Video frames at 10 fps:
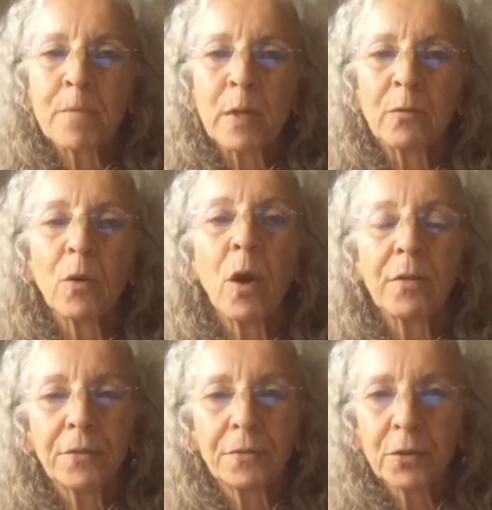
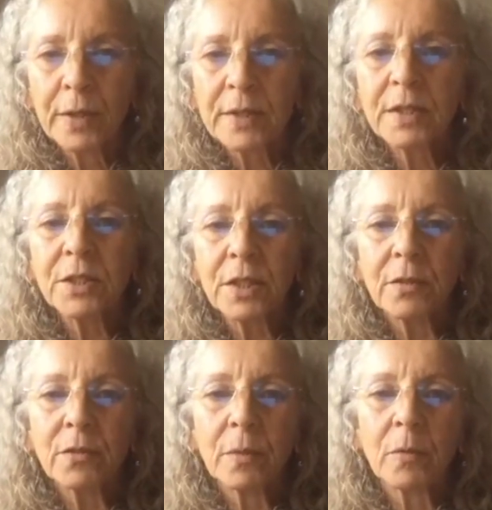
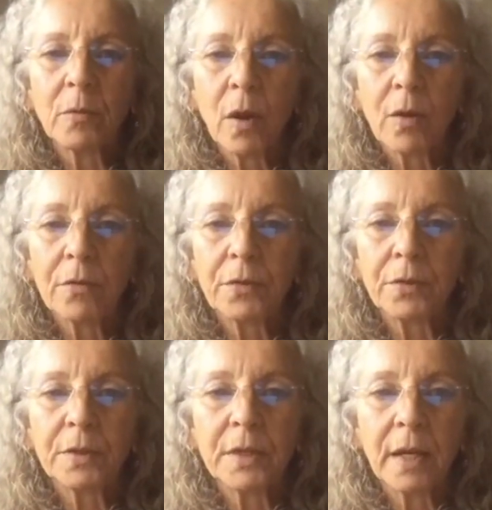transitioning from a raw
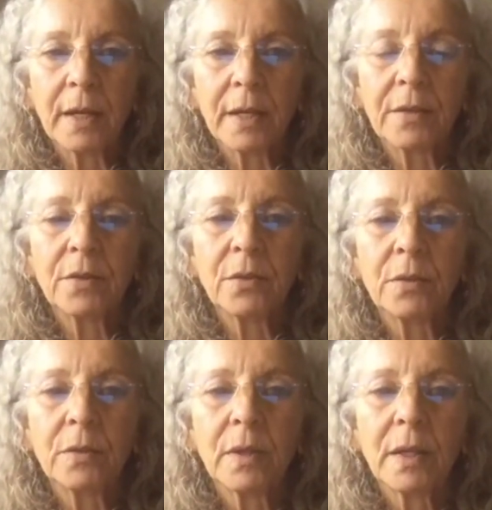food diet
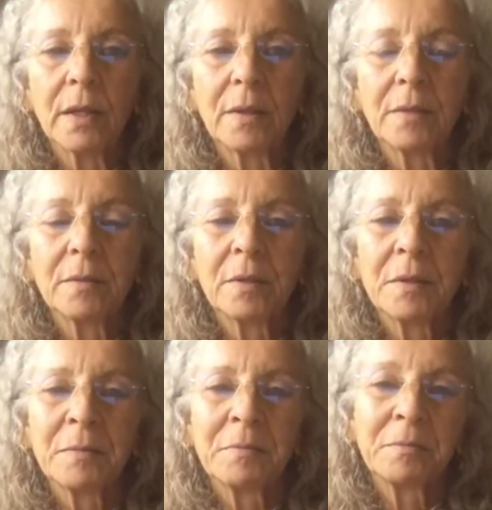to a
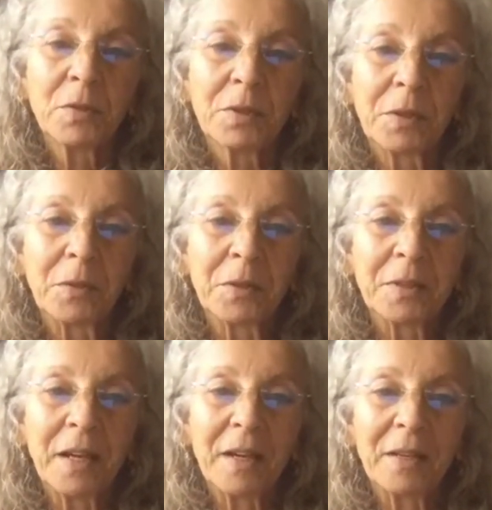mostly cooked
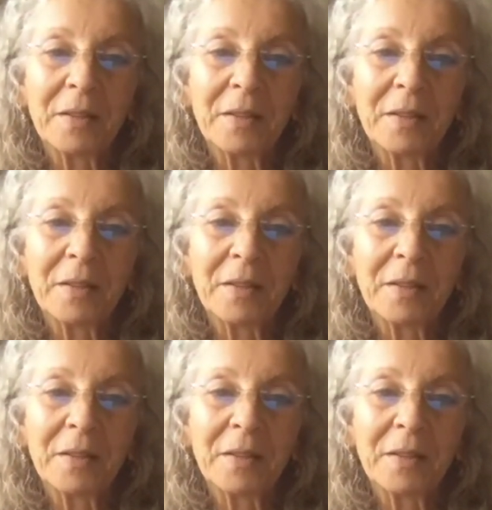diet.